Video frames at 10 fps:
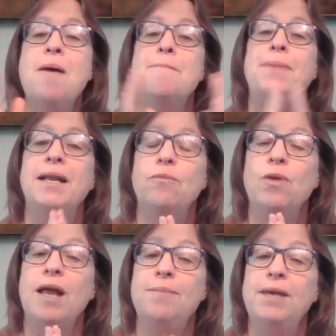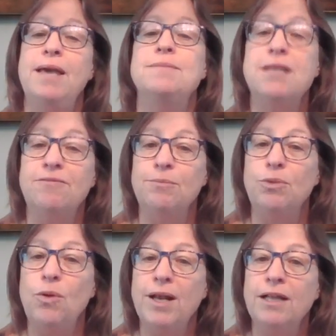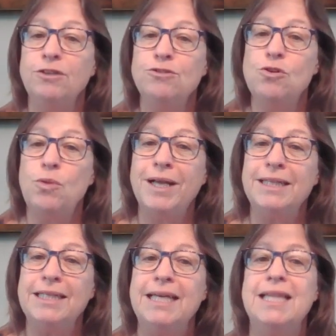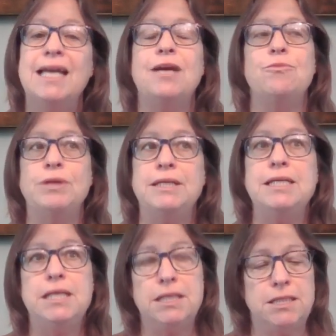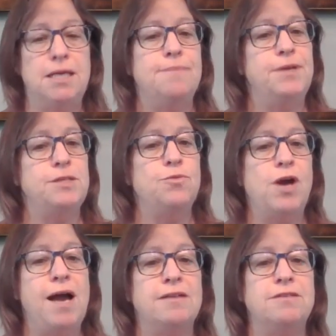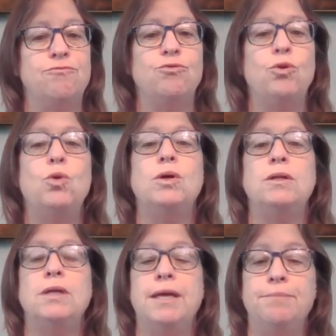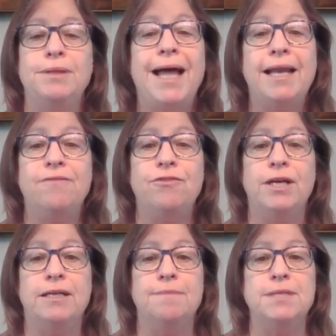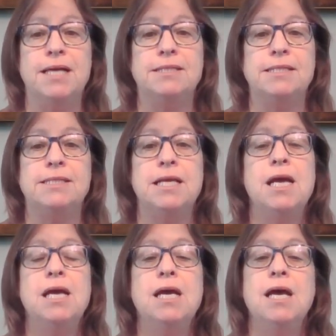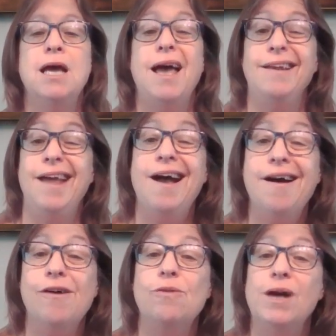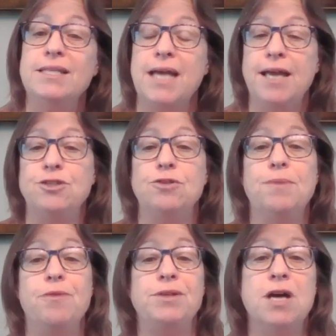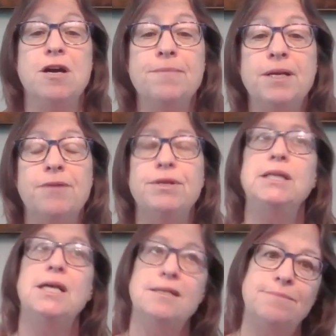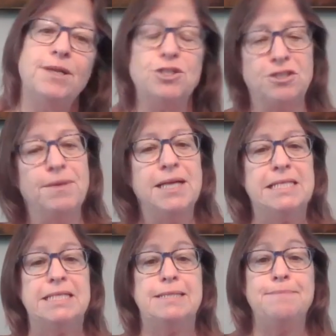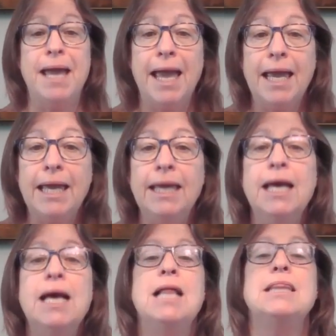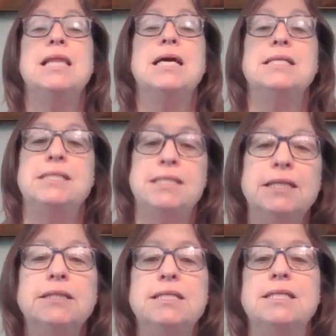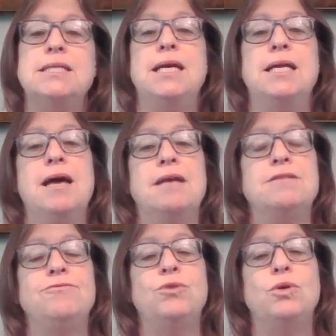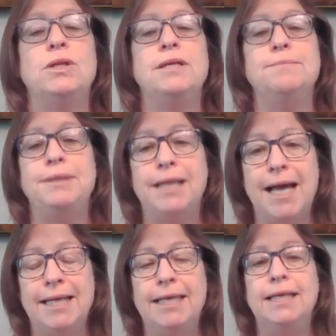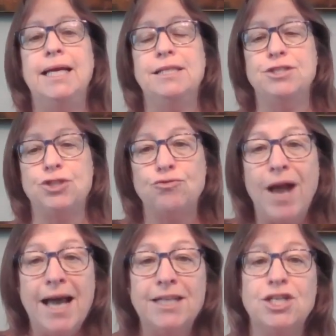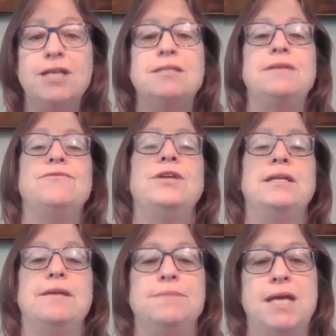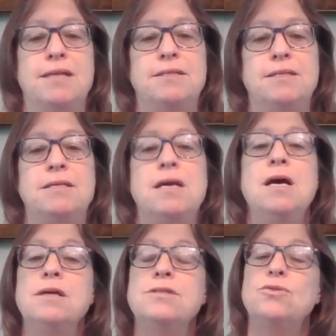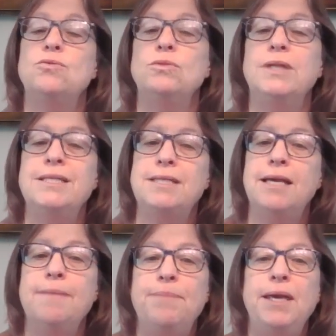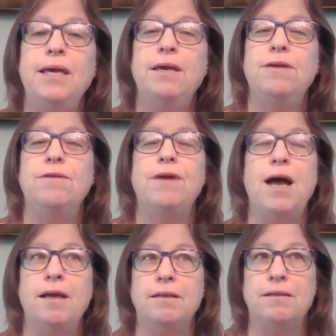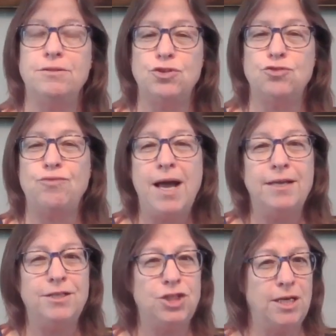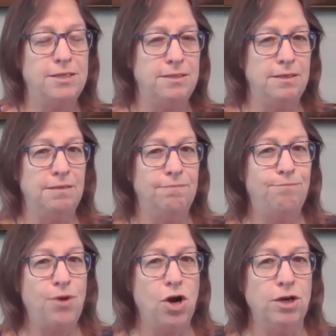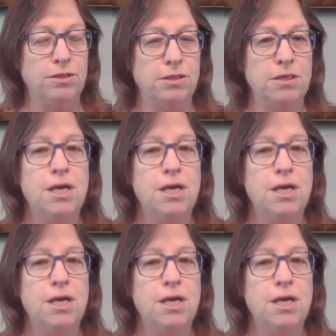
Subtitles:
But when I became self-employed, I learned quickly that I really needed to take a much more active role in planning for income taxes. And now, as I enter my retirement, I realize, much to my dismay, that I still need to take an active role in planning and strategizing for income taxes. So let's take a peek here at the strategizing part.